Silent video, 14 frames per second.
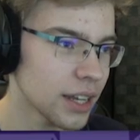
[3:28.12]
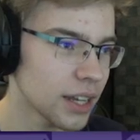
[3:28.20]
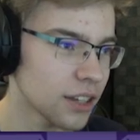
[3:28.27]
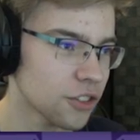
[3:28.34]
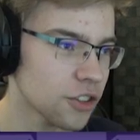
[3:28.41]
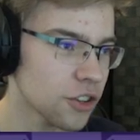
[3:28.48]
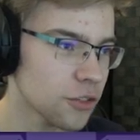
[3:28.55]

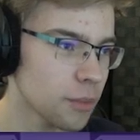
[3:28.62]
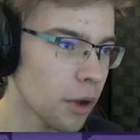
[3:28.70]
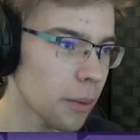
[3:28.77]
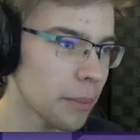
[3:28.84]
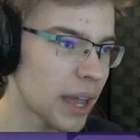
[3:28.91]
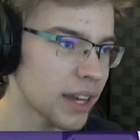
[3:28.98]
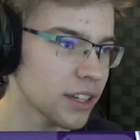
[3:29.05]
It's just
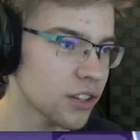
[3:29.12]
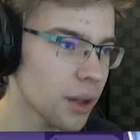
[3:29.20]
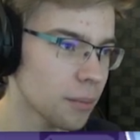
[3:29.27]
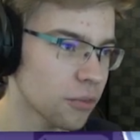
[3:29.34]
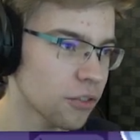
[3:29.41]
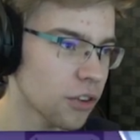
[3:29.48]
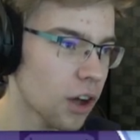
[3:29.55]

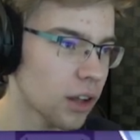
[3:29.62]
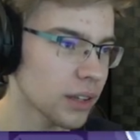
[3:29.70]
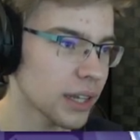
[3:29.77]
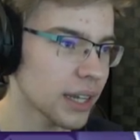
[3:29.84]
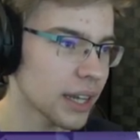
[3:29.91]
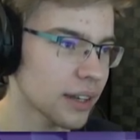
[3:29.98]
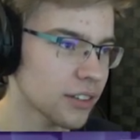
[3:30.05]
momentum
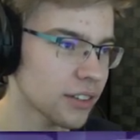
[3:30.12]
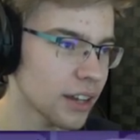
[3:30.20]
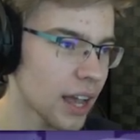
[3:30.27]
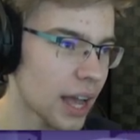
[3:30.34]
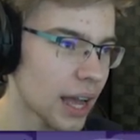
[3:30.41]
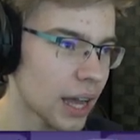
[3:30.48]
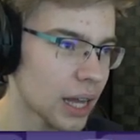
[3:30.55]
falling. It's,
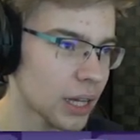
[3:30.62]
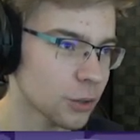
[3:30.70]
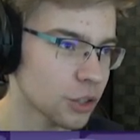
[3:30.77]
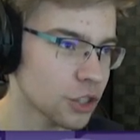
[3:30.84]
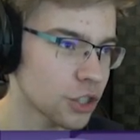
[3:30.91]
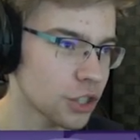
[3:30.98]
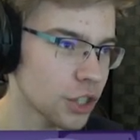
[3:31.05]

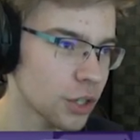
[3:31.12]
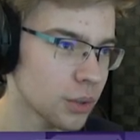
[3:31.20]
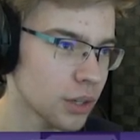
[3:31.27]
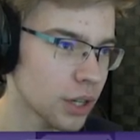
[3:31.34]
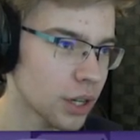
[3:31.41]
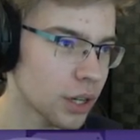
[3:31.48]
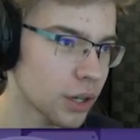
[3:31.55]
oh
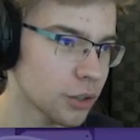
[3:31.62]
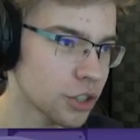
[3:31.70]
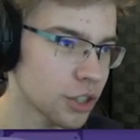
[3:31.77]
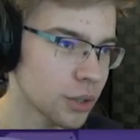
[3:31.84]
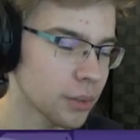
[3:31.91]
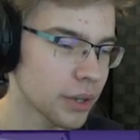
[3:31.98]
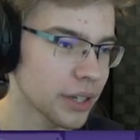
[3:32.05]
shoot, oh
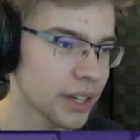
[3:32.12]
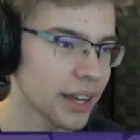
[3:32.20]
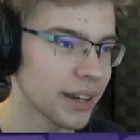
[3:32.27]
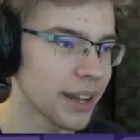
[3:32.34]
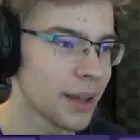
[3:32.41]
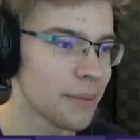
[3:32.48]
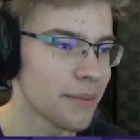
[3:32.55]
shoot, we're done.